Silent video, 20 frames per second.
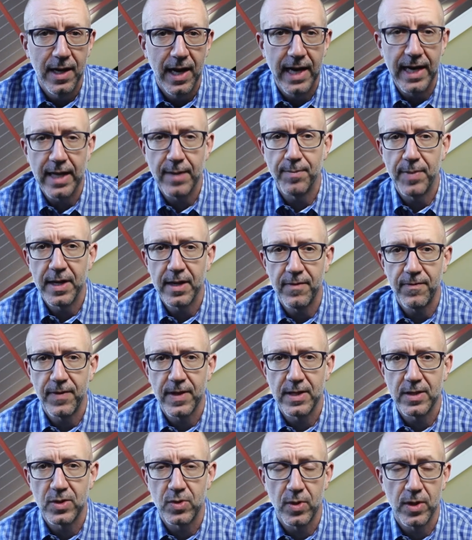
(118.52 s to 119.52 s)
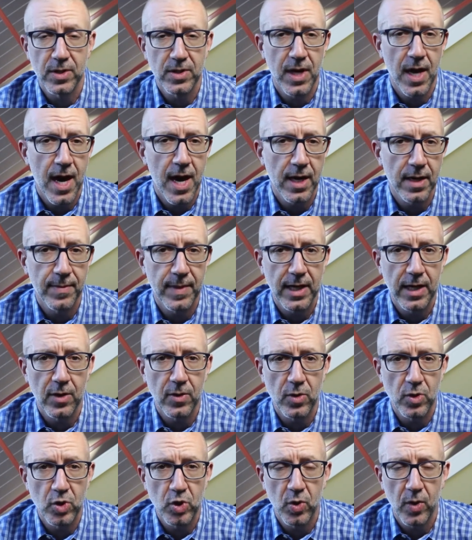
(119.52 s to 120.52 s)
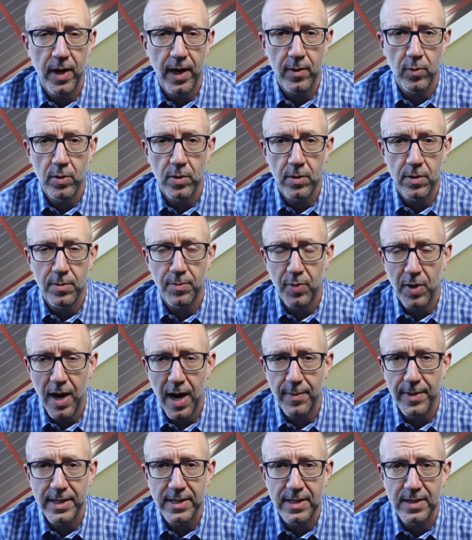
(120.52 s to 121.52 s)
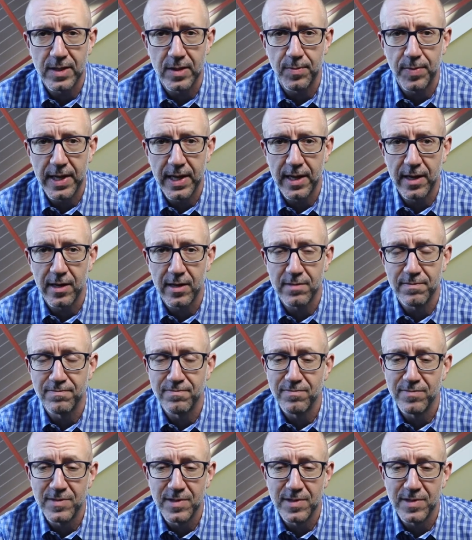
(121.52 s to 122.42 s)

Any benefits or autonomy you enjoyed will probably disappear,